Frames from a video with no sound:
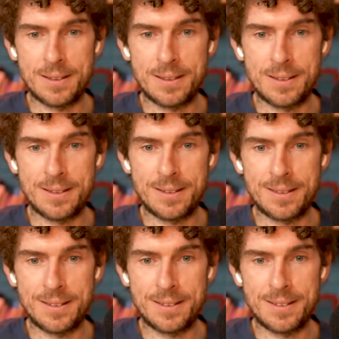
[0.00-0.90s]

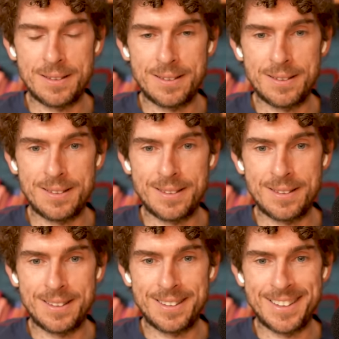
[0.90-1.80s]

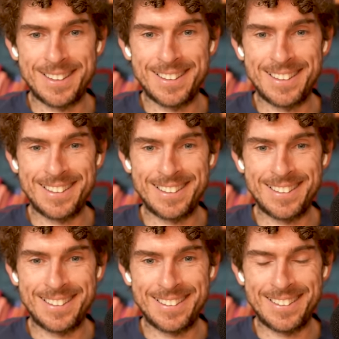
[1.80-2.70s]

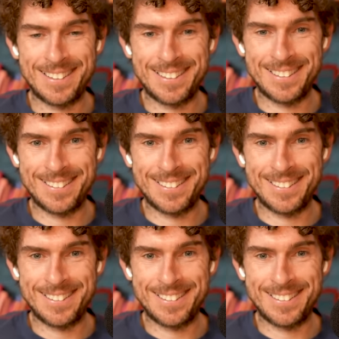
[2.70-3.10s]
No words are spoken by the person on screen.